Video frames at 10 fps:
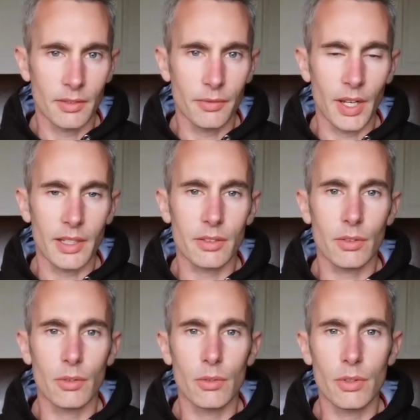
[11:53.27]
In fact,
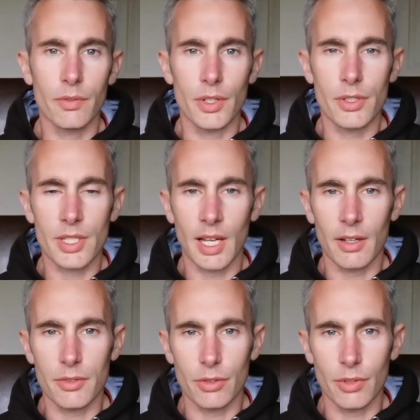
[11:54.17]
all of those
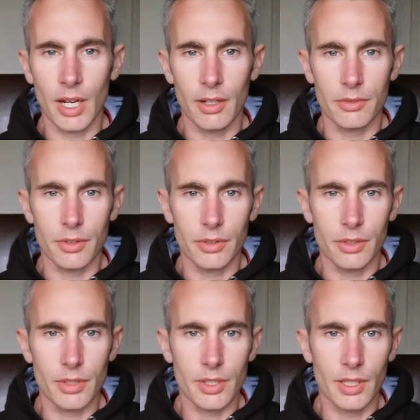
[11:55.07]
sounds around you
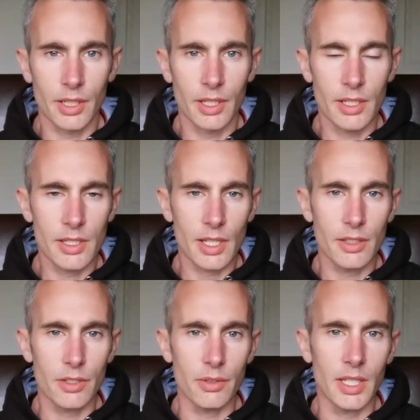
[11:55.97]
just
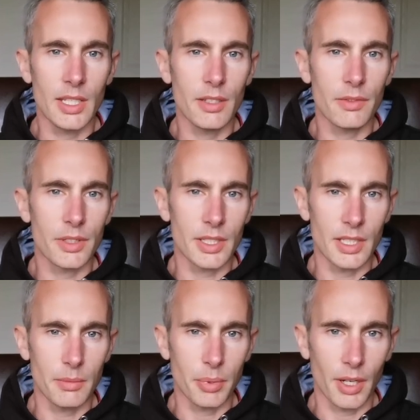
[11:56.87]
send you even
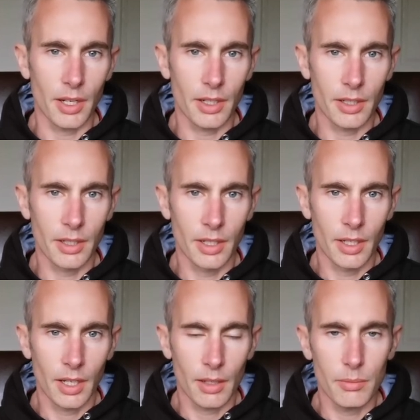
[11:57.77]
deeper
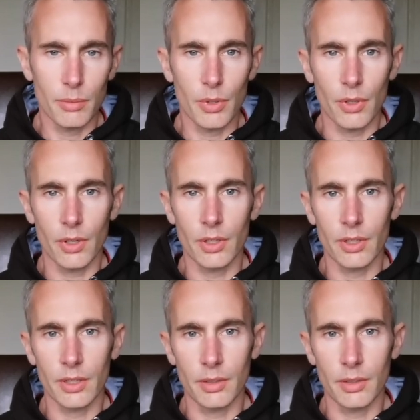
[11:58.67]
and more